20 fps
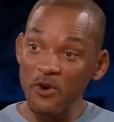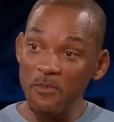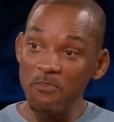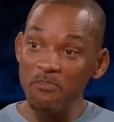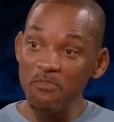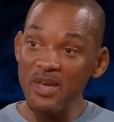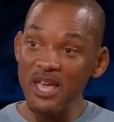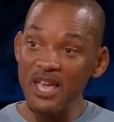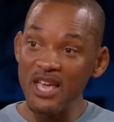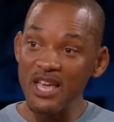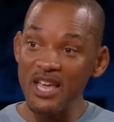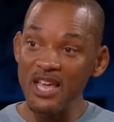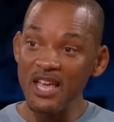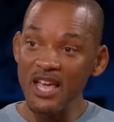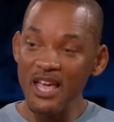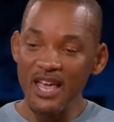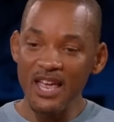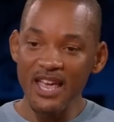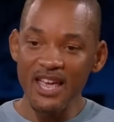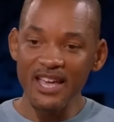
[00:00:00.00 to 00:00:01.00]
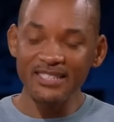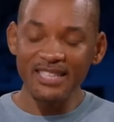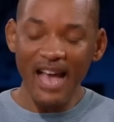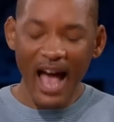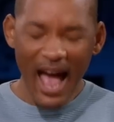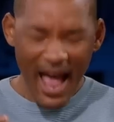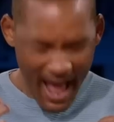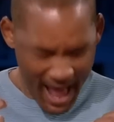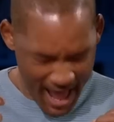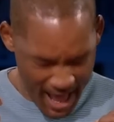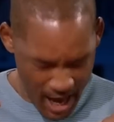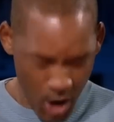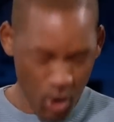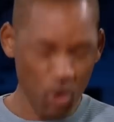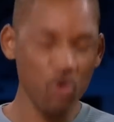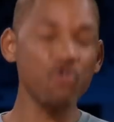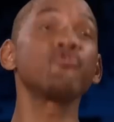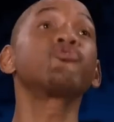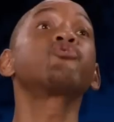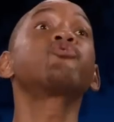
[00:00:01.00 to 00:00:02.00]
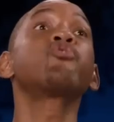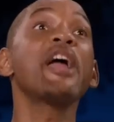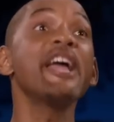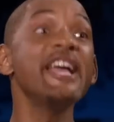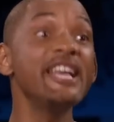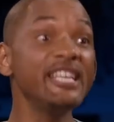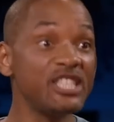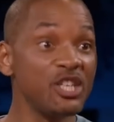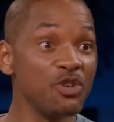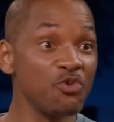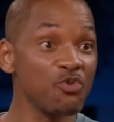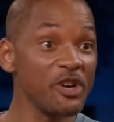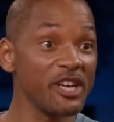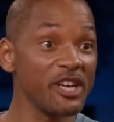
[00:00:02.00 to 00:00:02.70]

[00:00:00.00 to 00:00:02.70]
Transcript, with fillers: for me is I had a crazy